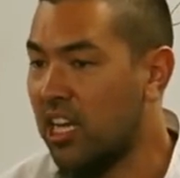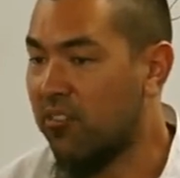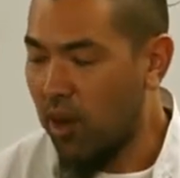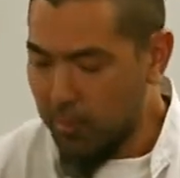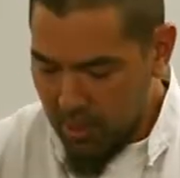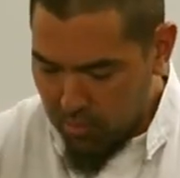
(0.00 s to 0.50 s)

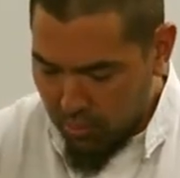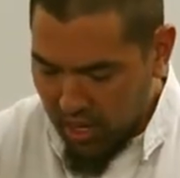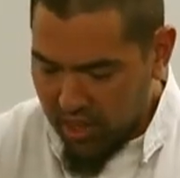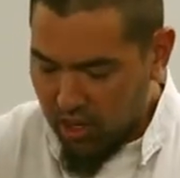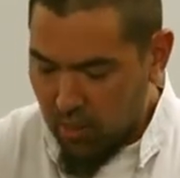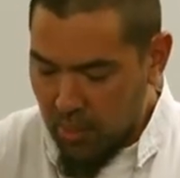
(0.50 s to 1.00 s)
if all my
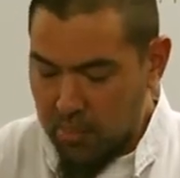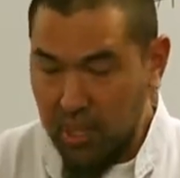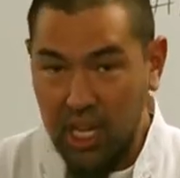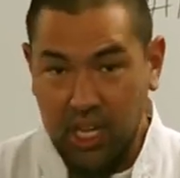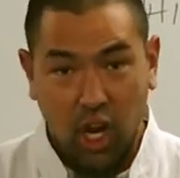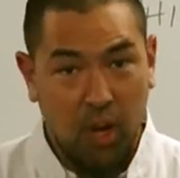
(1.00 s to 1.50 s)
breath, all my
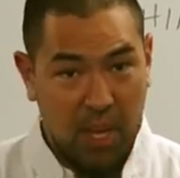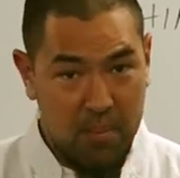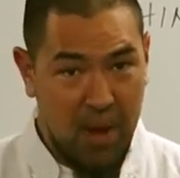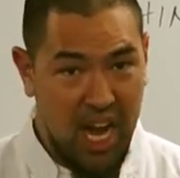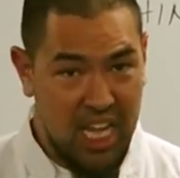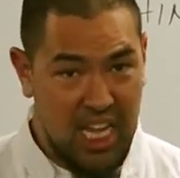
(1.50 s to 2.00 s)
blood, all my
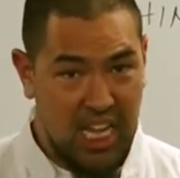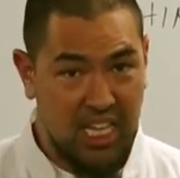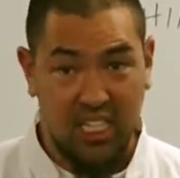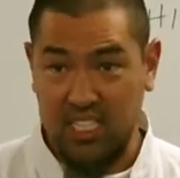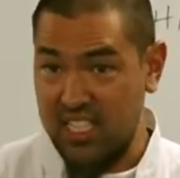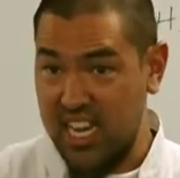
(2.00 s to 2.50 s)
body
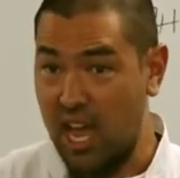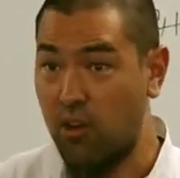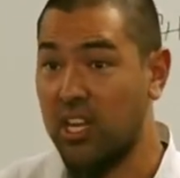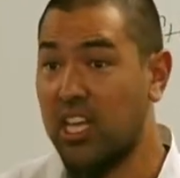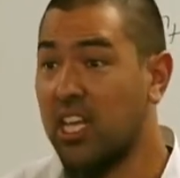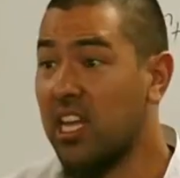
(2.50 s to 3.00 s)
heat is
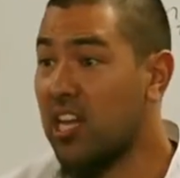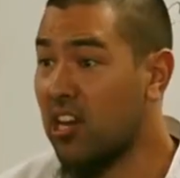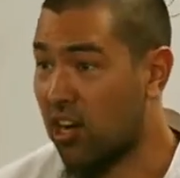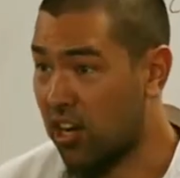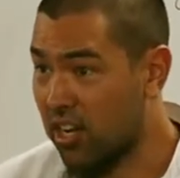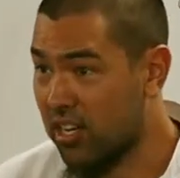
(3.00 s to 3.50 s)
down
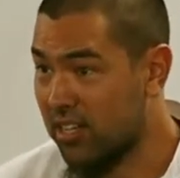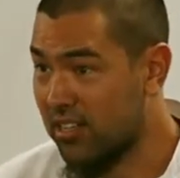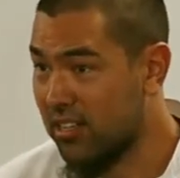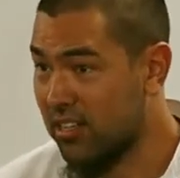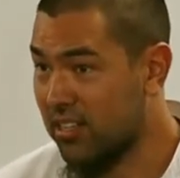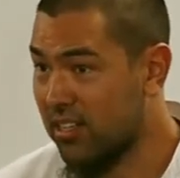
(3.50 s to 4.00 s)
here,
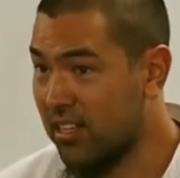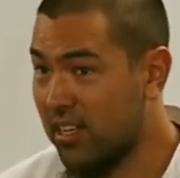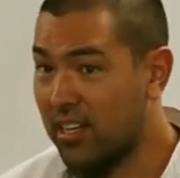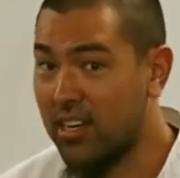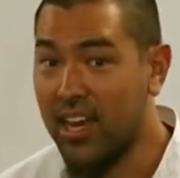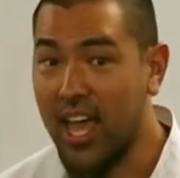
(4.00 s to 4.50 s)

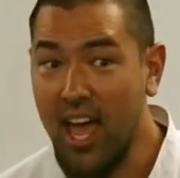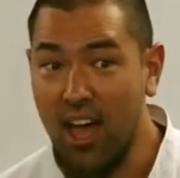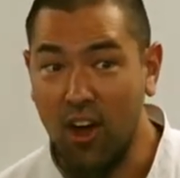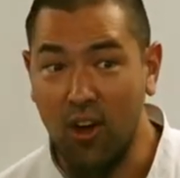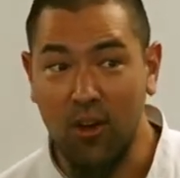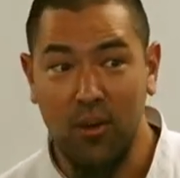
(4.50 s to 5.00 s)

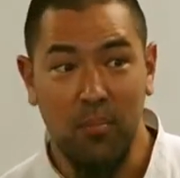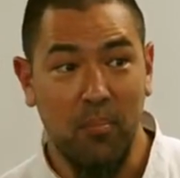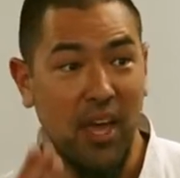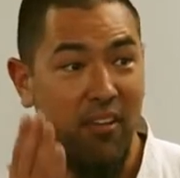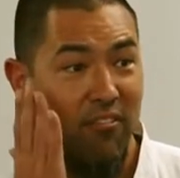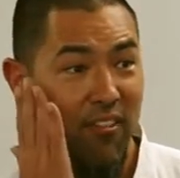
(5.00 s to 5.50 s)
now
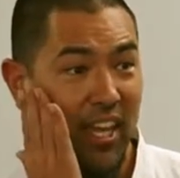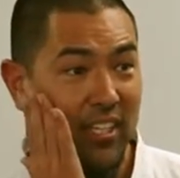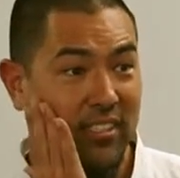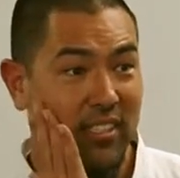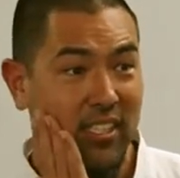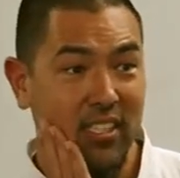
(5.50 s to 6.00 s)
my
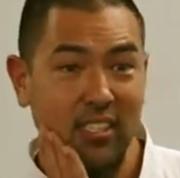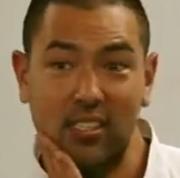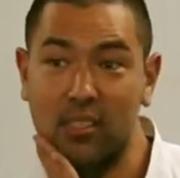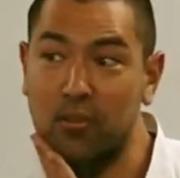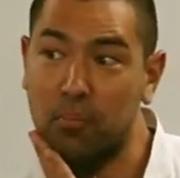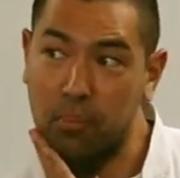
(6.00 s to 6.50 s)
face
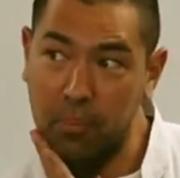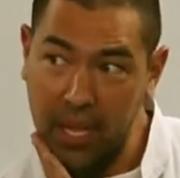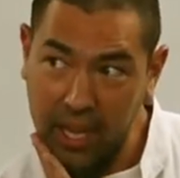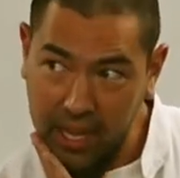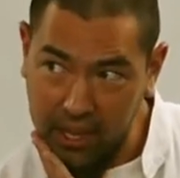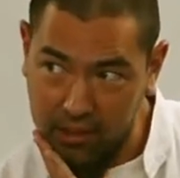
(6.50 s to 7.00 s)
is
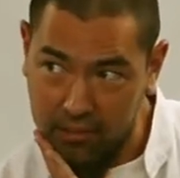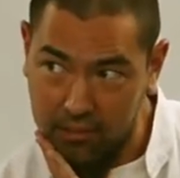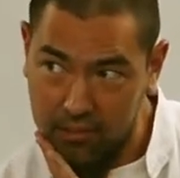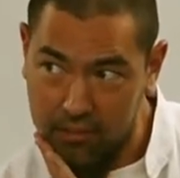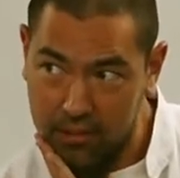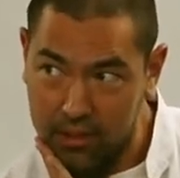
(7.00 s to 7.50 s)

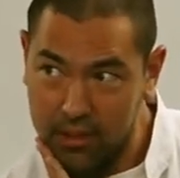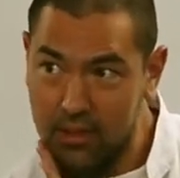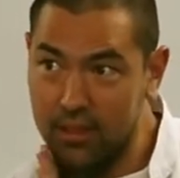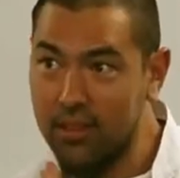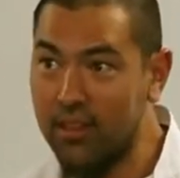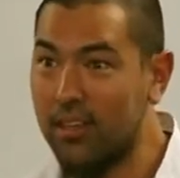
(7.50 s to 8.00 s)
pale.
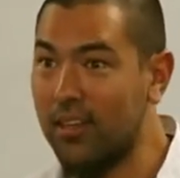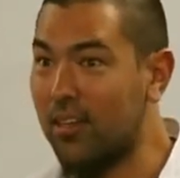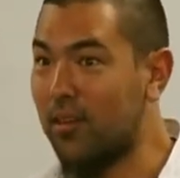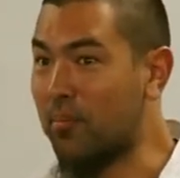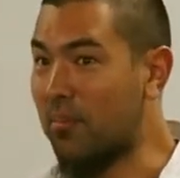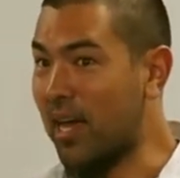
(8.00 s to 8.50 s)

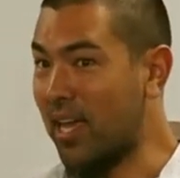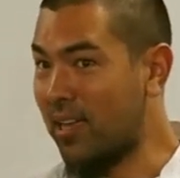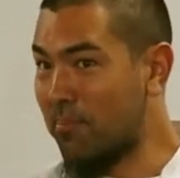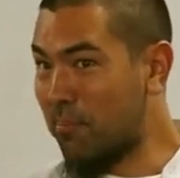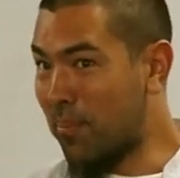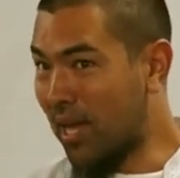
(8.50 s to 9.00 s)

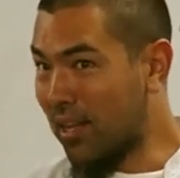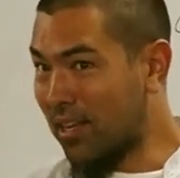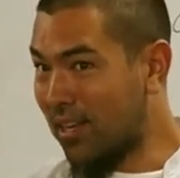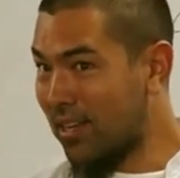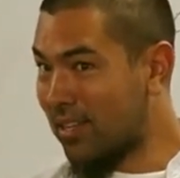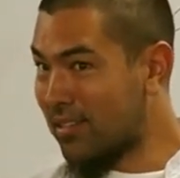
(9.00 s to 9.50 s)
My
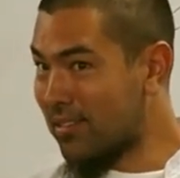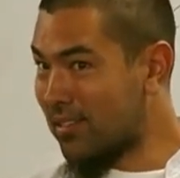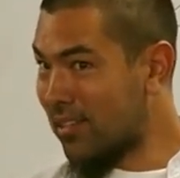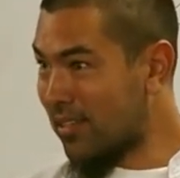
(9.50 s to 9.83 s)
belly is